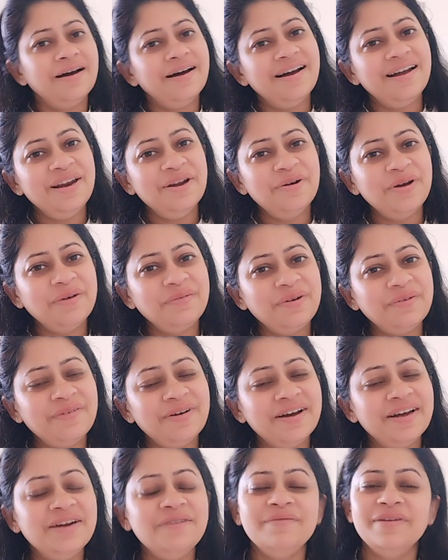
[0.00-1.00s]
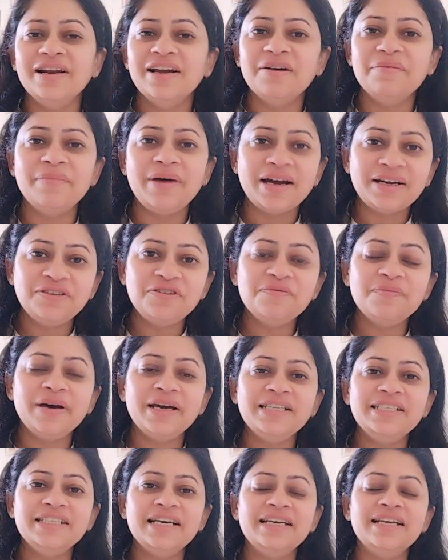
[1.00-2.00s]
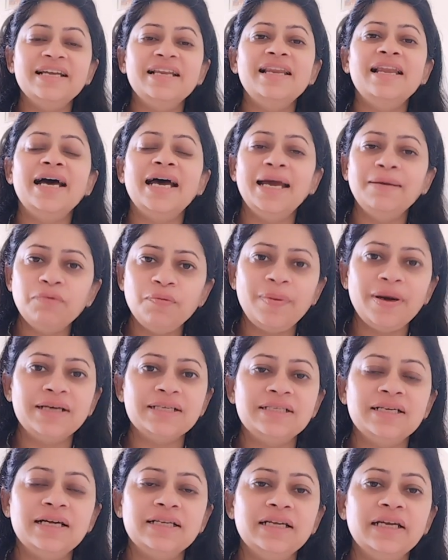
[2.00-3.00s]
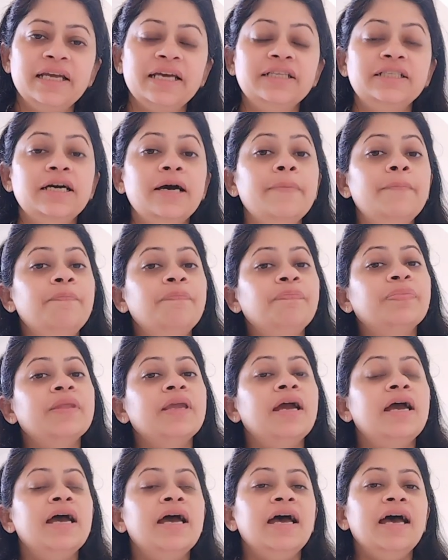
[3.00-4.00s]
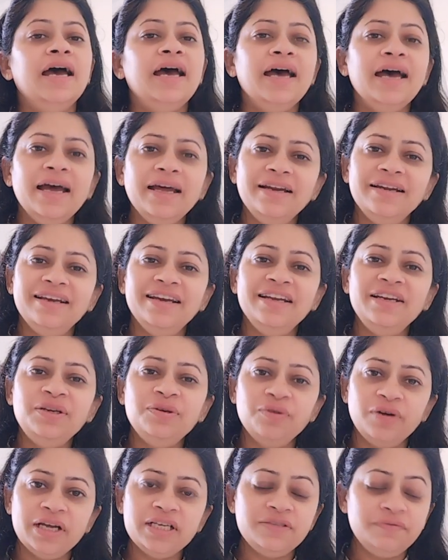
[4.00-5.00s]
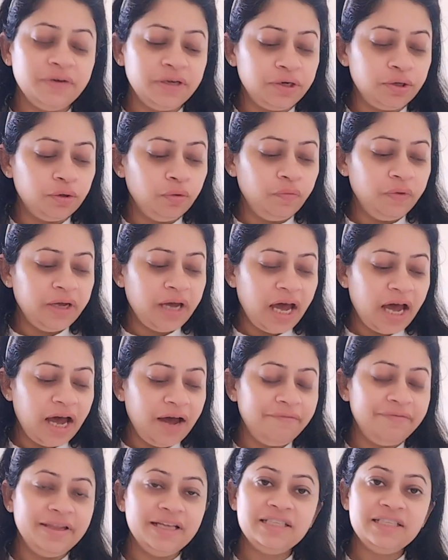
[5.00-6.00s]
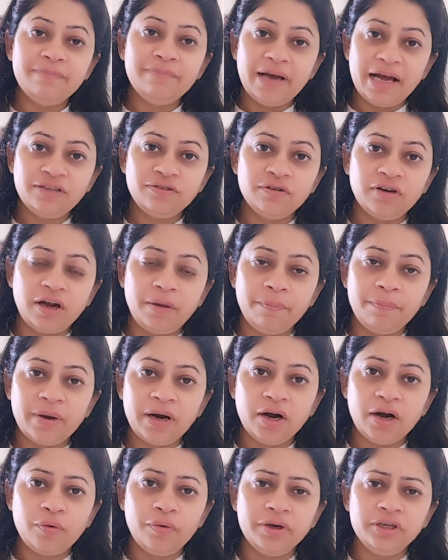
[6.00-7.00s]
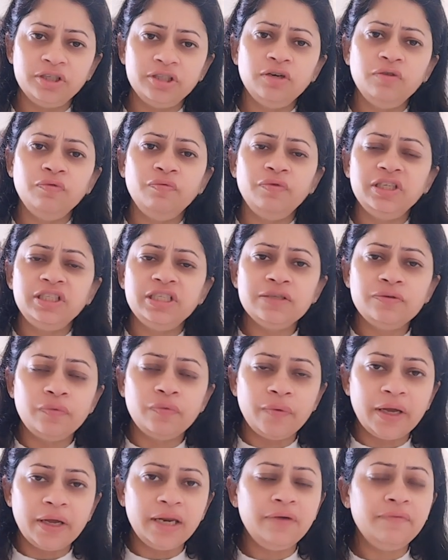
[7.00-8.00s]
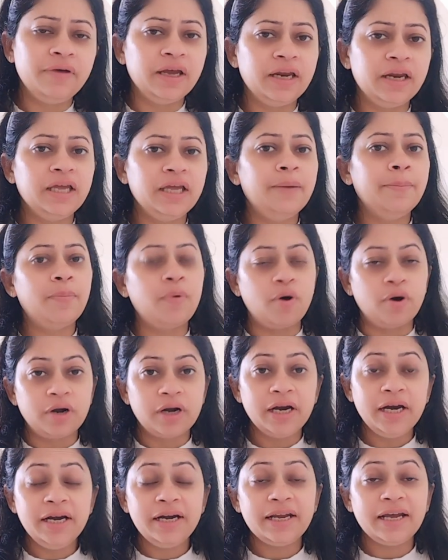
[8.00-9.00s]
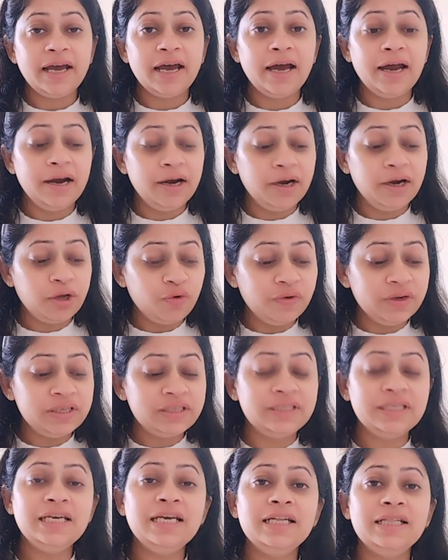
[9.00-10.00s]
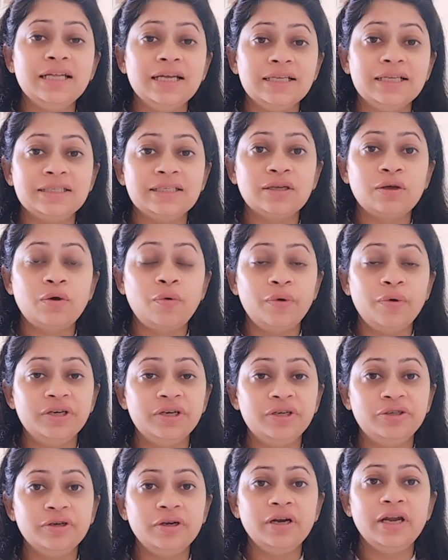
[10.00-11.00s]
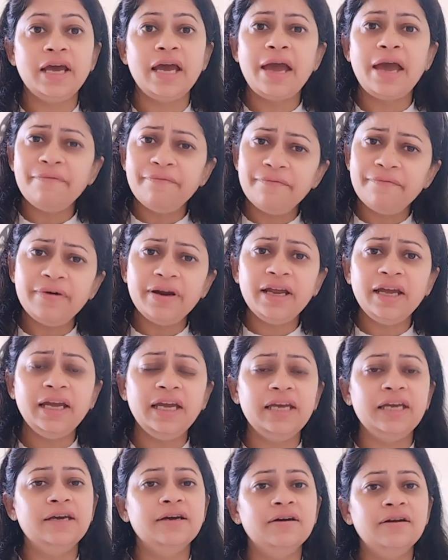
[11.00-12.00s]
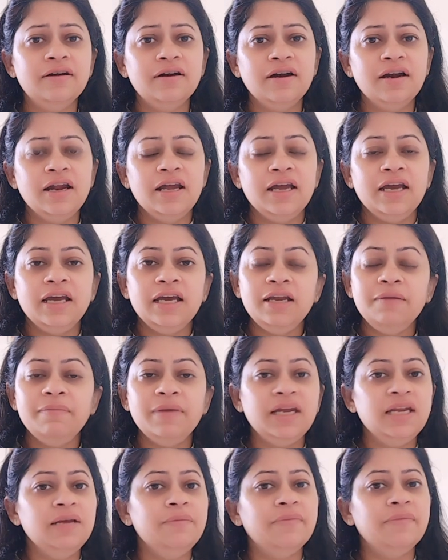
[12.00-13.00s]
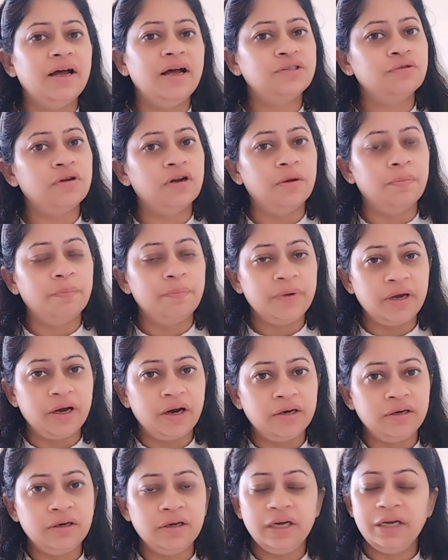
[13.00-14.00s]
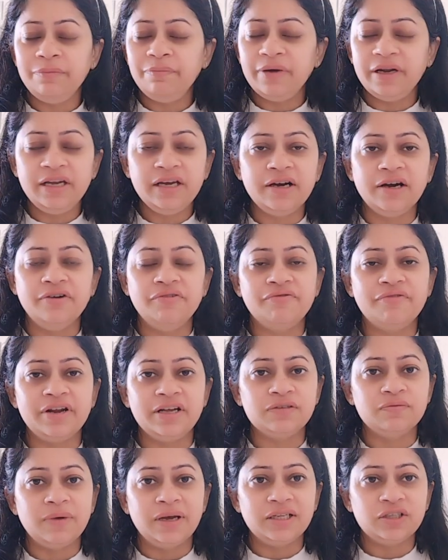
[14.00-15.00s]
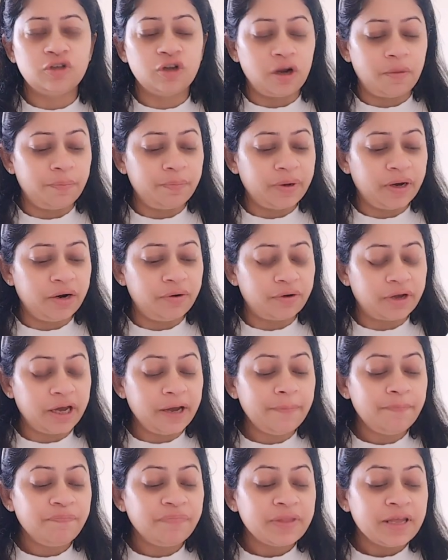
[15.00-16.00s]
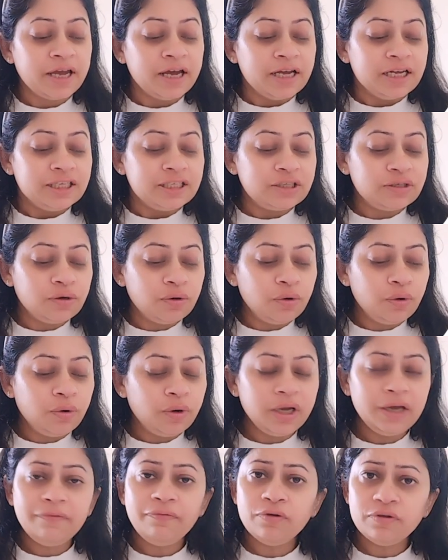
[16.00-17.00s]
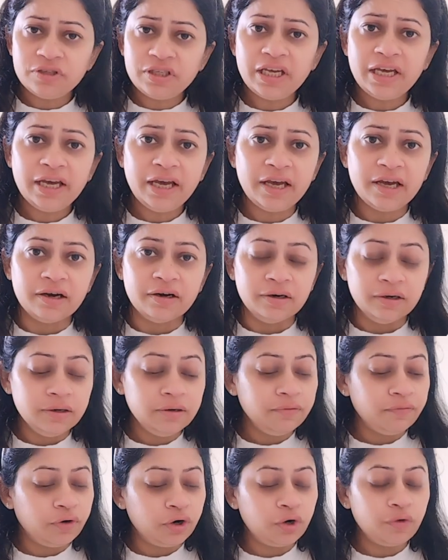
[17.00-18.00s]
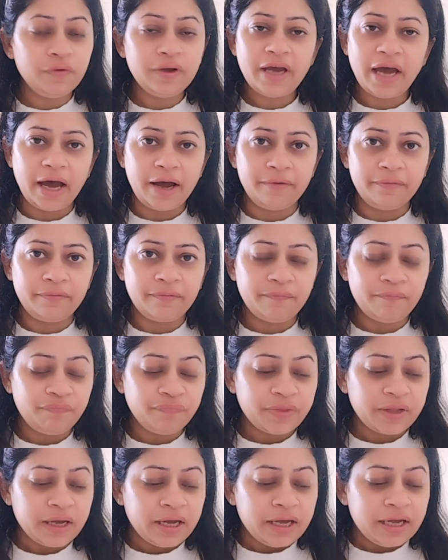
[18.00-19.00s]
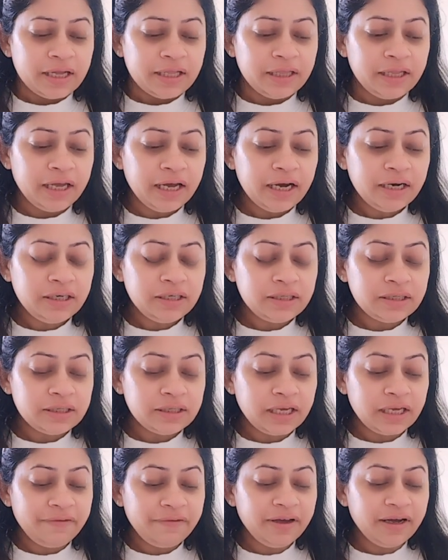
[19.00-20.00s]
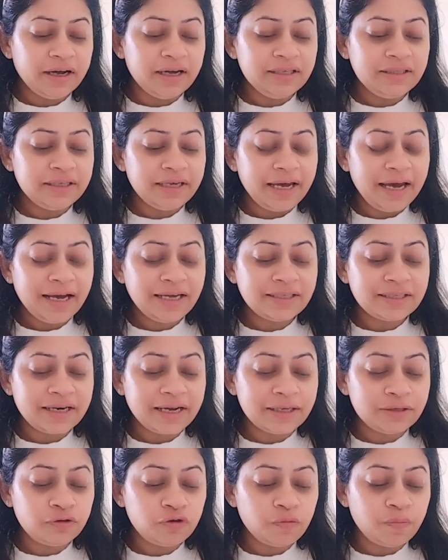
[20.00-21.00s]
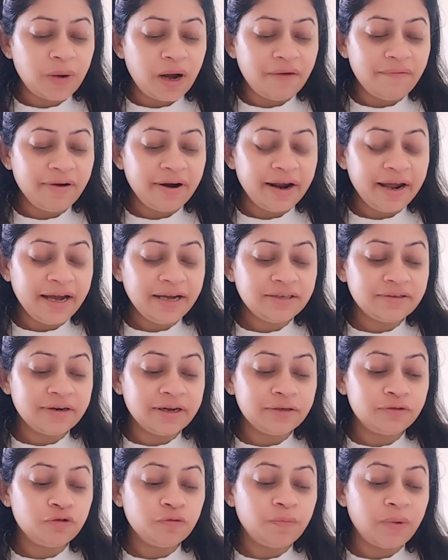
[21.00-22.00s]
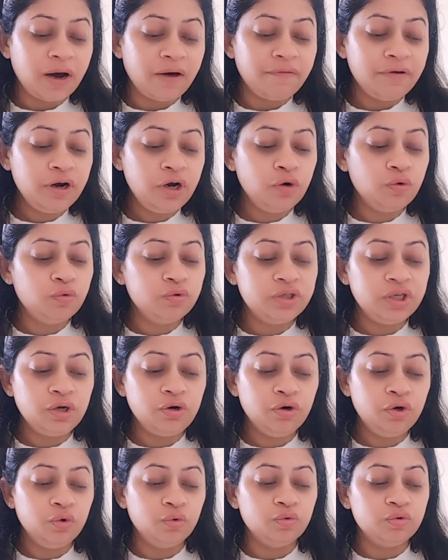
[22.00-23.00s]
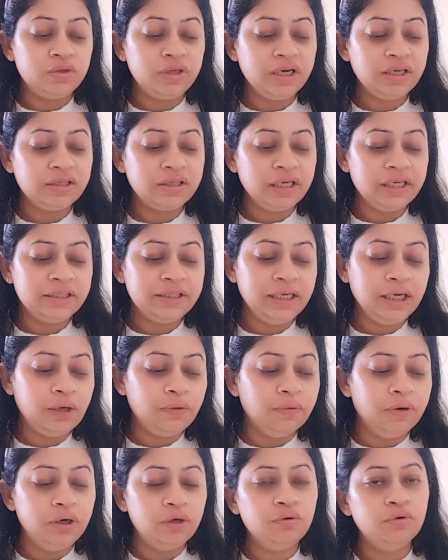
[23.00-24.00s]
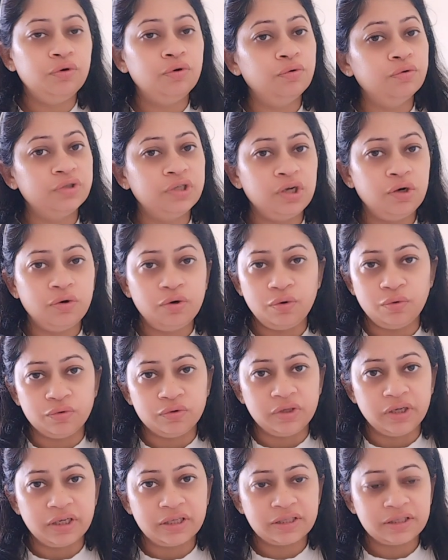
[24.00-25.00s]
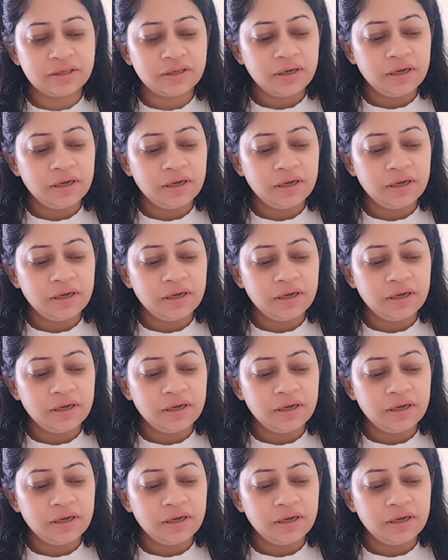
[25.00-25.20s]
Hello everyone, welcome back to my channel. I'm Upasana Taneja, and in today's video we have this Maths Olympiad question which is very important, and you will see this question every year in many Maths Olympiad in many countries Maths Olympiad. Okay, so if you see here, what do we have? They are giving us x raised to power 2026 is equal to 2026.